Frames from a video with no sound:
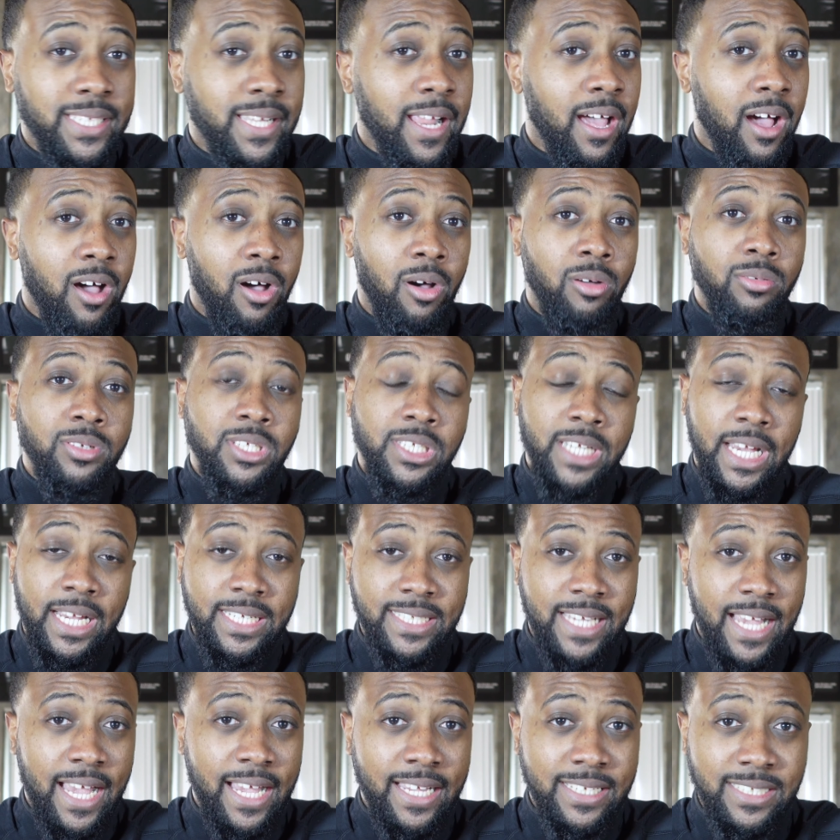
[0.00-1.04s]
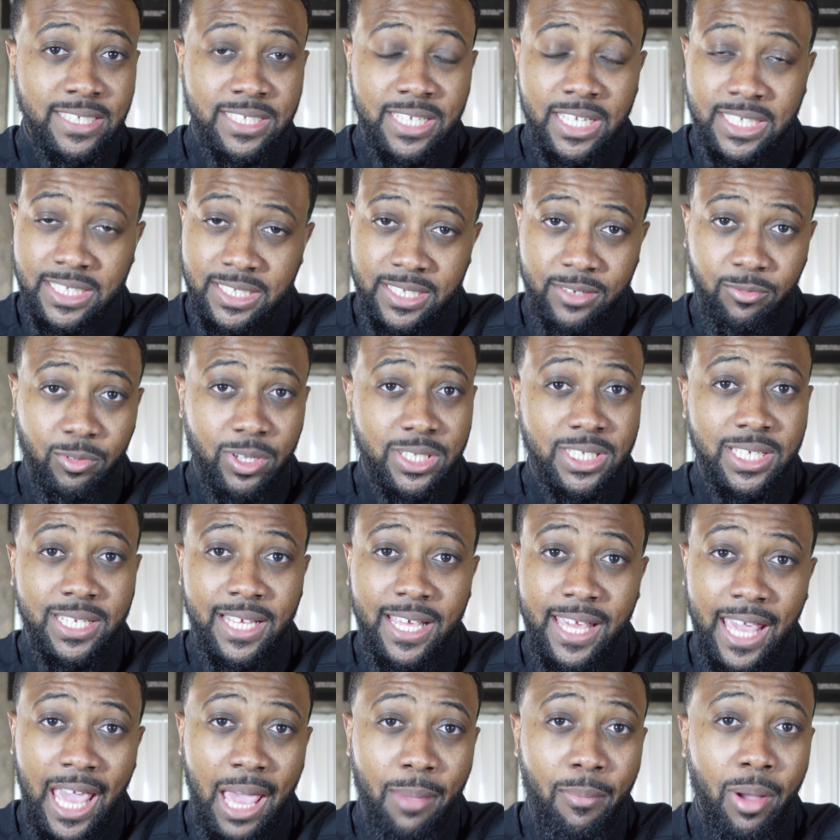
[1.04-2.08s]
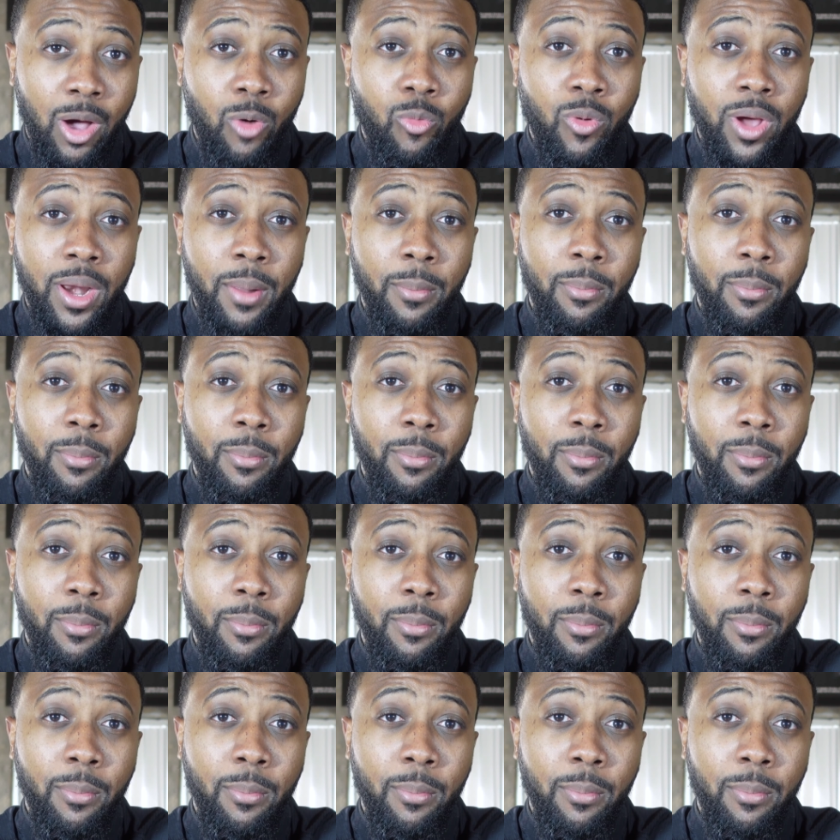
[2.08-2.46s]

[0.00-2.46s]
Now, Chase has just recently came out with